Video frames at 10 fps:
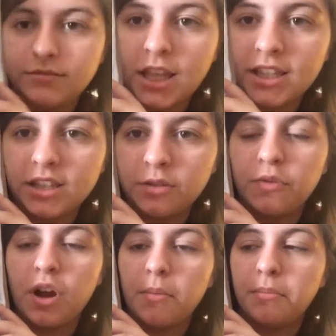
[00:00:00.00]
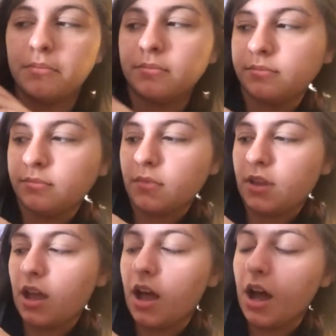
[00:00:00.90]
This is from
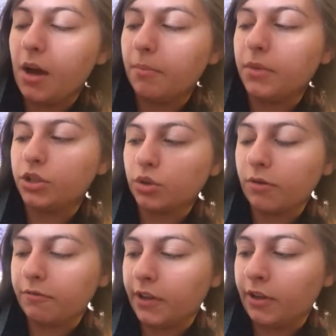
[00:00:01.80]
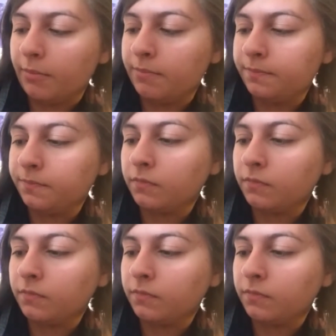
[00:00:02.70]
a short film